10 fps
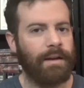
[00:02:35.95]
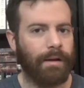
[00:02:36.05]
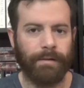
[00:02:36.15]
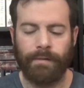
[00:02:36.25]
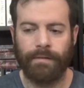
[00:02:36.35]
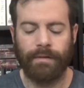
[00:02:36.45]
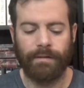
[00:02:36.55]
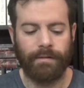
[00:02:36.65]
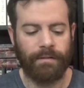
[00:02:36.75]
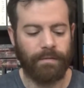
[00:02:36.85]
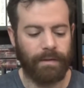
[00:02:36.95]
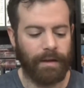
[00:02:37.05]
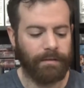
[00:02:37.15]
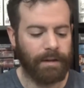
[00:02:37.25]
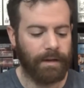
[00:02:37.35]
I was listening to stuff
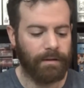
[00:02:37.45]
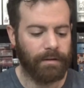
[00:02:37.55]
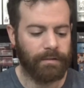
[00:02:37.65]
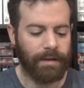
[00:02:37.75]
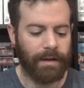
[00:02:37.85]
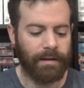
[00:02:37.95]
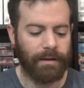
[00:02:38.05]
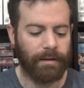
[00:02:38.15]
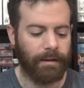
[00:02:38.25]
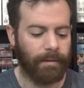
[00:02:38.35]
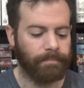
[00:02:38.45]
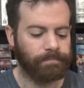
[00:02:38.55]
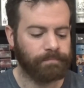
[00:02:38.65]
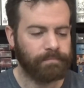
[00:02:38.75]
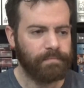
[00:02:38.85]
last night on cassette, and
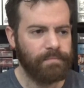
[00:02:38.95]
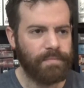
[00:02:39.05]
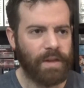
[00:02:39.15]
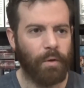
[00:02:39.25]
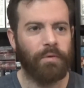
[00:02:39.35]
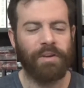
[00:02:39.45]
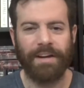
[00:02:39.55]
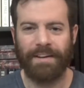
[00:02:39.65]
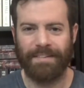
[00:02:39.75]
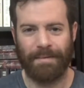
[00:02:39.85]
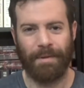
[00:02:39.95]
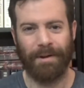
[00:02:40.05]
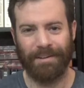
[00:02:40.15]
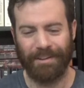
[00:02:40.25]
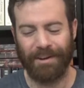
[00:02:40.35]
um, I wish I had a cassette
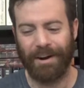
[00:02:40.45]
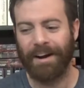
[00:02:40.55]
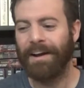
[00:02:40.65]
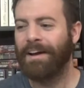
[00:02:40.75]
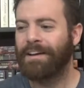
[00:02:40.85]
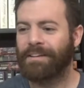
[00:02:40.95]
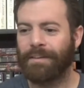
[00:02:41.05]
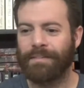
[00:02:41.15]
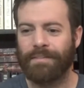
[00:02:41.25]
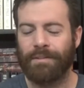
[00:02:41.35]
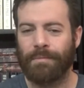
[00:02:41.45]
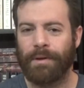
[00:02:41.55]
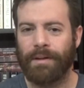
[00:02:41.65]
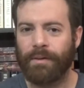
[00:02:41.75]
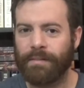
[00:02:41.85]
player in the car to listen to,
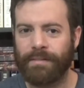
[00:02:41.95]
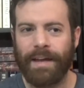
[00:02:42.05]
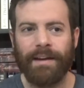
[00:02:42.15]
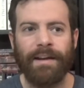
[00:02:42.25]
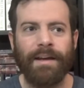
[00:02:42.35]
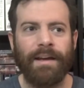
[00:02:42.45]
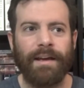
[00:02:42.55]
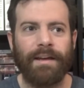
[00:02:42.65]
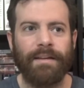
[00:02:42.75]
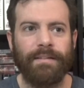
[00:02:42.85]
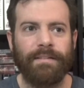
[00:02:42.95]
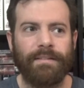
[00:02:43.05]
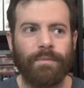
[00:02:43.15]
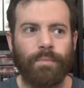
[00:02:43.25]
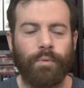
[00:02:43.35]
but you know, cassette
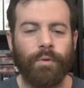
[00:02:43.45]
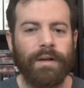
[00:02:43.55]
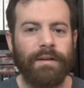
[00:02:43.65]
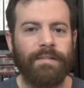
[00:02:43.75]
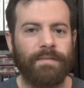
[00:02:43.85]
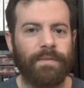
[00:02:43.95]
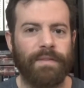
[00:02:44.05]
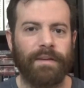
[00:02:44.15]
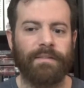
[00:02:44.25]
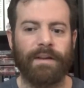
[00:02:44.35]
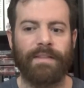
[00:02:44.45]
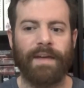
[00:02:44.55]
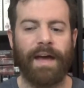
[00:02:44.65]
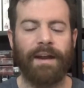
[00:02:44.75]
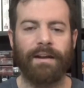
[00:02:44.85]
is pretty decent for things like
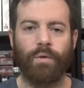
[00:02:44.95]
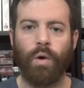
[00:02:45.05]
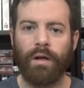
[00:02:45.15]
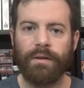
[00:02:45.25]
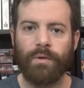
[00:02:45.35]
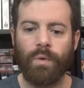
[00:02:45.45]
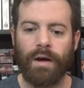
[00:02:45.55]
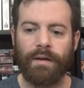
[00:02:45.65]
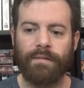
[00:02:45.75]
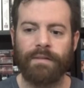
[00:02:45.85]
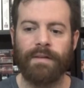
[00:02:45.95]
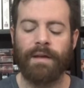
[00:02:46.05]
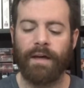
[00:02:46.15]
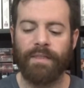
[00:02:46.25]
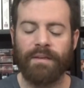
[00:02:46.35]
that, and quality-wise,
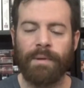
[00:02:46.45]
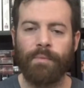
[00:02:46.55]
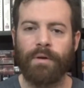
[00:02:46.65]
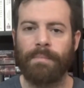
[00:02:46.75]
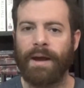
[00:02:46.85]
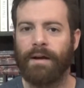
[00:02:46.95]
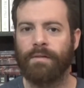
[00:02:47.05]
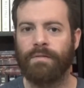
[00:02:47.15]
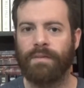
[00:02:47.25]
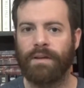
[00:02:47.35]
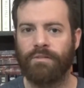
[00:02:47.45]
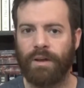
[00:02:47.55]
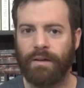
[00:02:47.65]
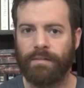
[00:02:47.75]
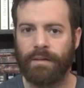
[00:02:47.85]
I think people compare it to
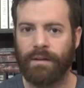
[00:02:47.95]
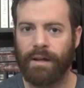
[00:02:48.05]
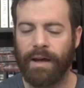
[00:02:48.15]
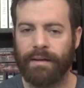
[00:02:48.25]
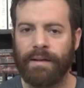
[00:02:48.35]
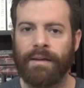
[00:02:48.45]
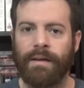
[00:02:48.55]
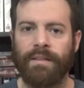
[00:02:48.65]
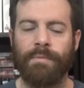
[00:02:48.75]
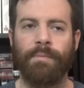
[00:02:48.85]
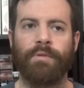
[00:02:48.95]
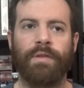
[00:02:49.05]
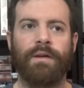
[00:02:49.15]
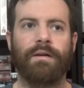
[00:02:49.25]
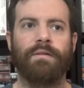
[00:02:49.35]
VHS a lot. I think people
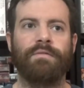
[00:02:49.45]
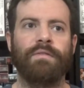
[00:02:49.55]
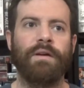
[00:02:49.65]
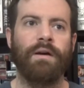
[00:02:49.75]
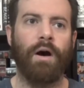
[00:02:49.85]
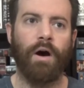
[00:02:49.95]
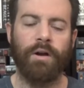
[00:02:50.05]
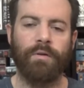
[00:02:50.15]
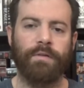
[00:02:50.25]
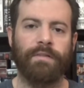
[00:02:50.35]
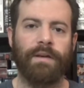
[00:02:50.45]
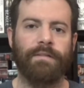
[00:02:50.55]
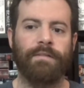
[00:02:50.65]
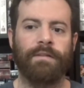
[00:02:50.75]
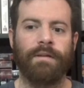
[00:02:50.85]
think of Audio
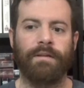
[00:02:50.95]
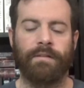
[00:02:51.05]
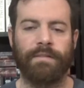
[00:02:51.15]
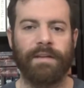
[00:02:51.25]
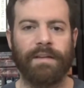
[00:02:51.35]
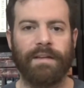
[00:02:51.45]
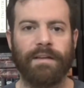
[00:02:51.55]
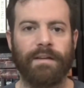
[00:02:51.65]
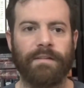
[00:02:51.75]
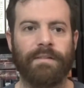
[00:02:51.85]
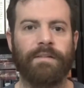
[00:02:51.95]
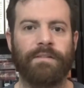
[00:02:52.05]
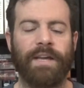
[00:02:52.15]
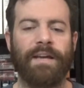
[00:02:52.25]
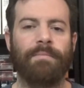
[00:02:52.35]
cassettes to CD is the
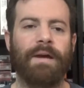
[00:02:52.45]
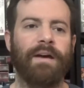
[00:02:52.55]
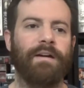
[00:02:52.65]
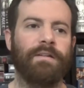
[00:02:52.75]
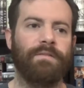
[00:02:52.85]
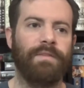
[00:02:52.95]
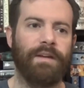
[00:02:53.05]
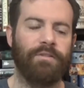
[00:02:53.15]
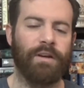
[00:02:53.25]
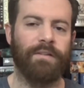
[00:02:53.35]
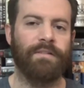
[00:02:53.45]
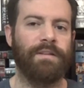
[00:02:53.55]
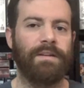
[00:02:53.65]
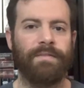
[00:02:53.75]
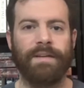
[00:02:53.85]
same as VHS
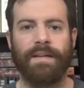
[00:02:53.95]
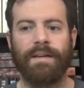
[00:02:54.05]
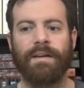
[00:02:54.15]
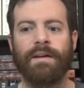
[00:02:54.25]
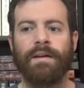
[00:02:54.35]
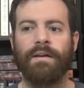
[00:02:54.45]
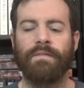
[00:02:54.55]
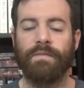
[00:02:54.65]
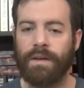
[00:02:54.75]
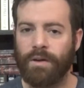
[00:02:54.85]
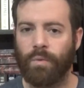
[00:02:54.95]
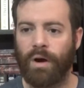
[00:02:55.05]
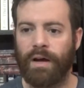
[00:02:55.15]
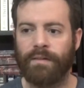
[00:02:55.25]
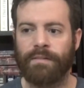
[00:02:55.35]
to DVD
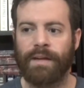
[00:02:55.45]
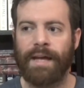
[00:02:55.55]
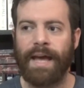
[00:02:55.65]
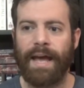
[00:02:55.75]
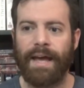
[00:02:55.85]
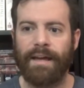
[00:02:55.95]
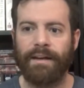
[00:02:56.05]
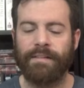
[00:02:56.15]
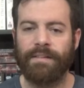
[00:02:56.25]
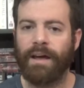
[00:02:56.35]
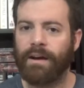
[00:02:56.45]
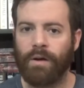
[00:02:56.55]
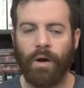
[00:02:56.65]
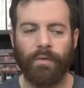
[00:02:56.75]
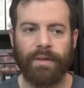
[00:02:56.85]
video-wise, and it's not at
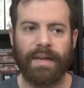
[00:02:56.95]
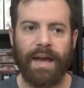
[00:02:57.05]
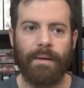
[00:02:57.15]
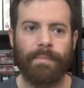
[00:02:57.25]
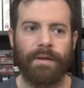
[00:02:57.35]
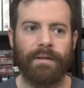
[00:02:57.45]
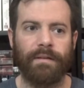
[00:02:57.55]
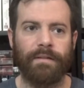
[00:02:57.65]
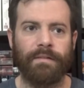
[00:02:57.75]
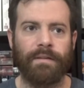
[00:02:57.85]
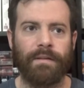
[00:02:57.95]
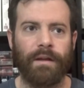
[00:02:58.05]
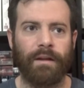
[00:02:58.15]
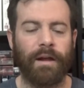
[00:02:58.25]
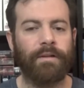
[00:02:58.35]
all. The gap is
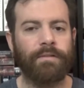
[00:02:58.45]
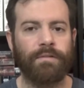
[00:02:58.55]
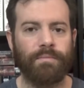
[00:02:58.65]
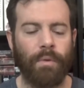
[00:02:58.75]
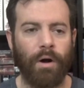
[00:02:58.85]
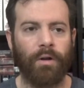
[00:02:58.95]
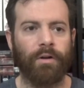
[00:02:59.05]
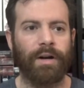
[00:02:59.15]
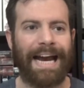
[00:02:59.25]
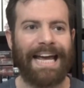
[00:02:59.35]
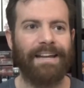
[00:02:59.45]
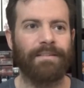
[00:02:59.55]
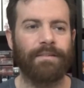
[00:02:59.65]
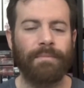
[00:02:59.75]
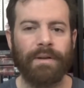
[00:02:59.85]
a lot smaller,
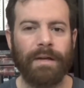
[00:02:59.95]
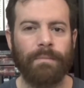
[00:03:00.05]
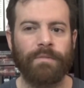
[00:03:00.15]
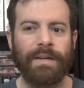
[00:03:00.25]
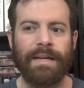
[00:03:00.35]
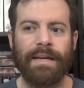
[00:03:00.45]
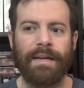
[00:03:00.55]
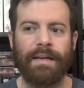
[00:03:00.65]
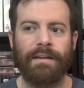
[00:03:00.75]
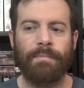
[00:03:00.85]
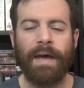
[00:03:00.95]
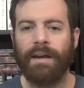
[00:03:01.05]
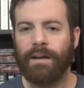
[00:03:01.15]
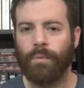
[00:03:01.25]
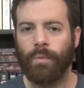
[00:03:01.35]
and sometimes, depending on